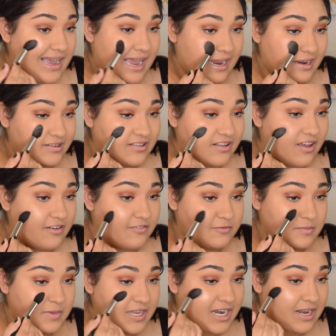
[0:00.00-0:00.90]
I love
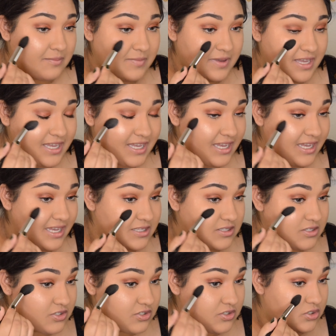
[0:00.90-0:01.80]
Mírame.
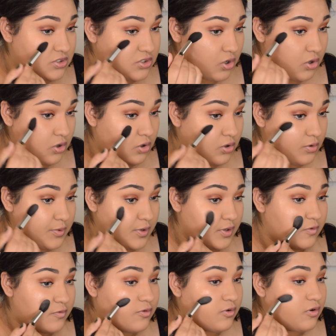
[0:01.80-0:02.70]
It's so
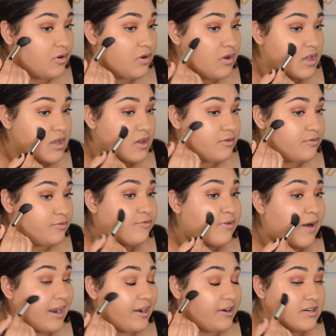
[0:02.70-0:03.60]
beautiful.
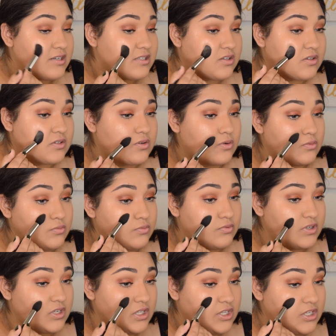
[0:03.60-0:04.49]
Fire is also
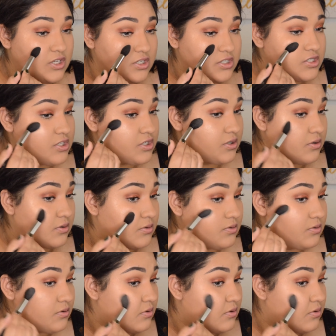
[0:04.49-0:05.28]
really good too.